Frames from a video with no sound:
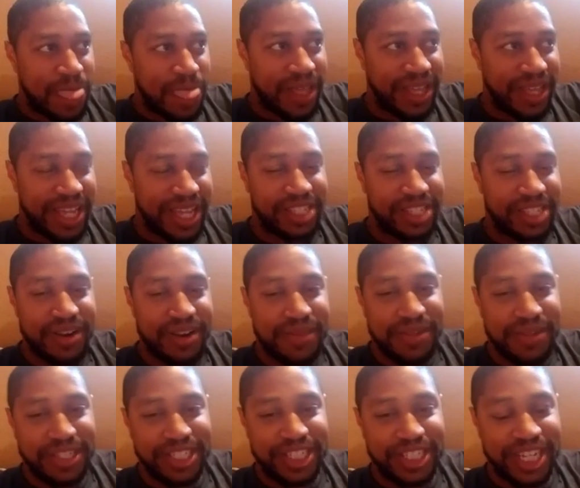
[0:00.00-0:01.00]
Is there a
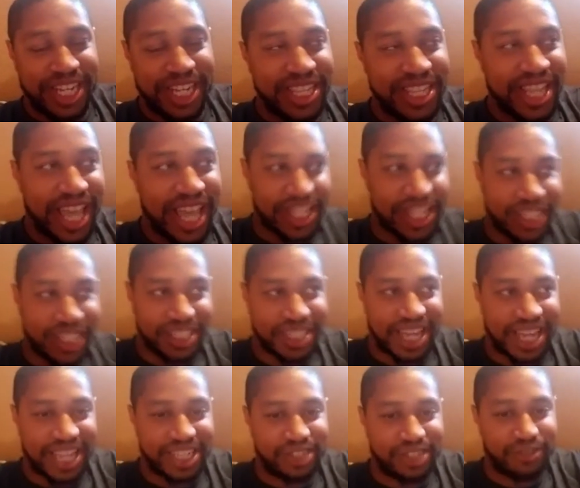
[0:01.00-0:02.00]
machine that could just
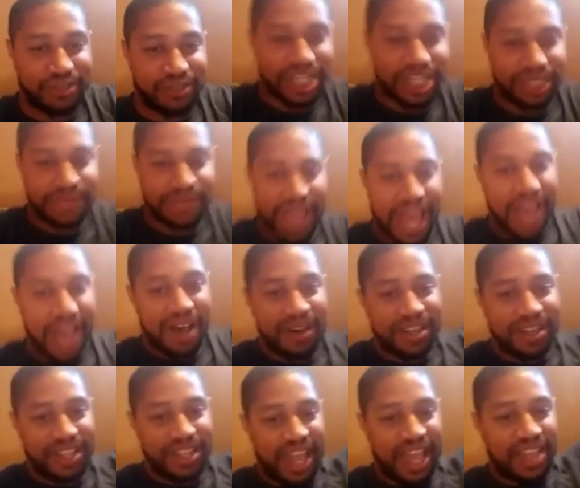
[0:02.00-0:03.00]
like stretch me out
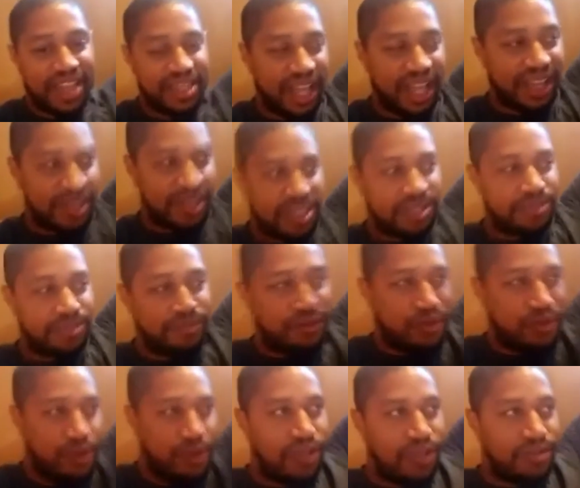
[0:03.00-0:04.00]
and like
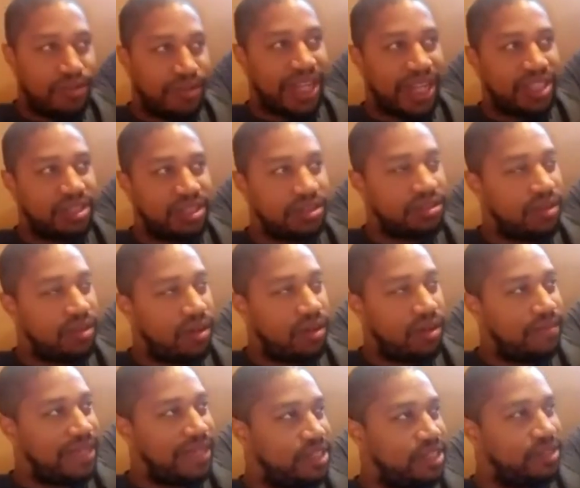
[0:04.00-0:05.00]
pull my
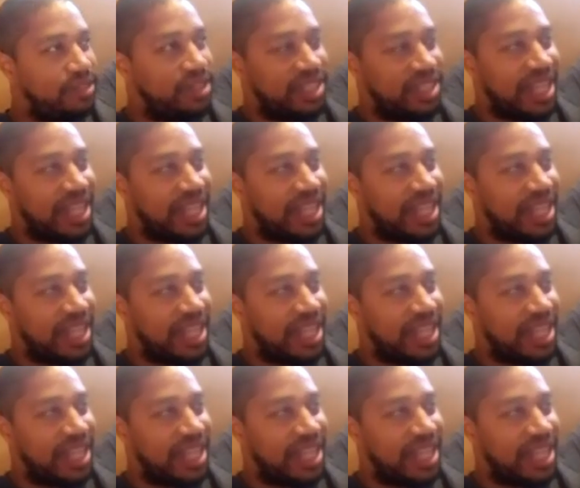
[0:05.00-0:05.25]
joints?